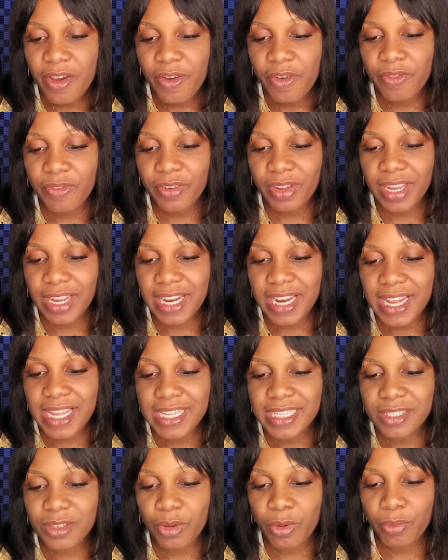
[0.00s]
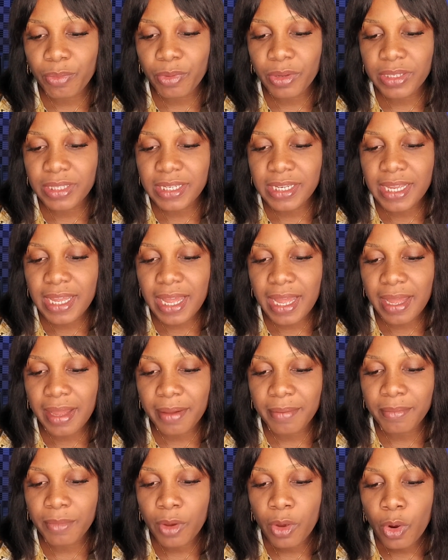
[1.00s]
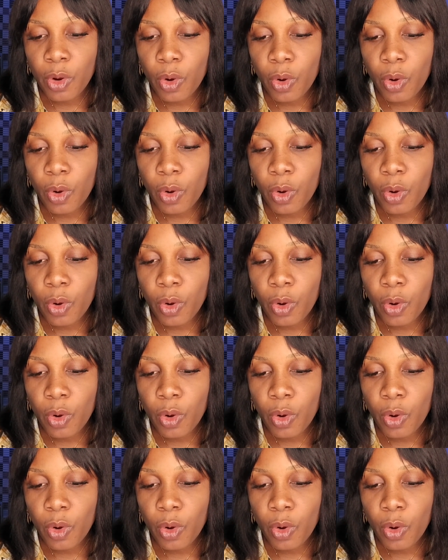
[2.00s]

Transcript: violence, or bodily harm,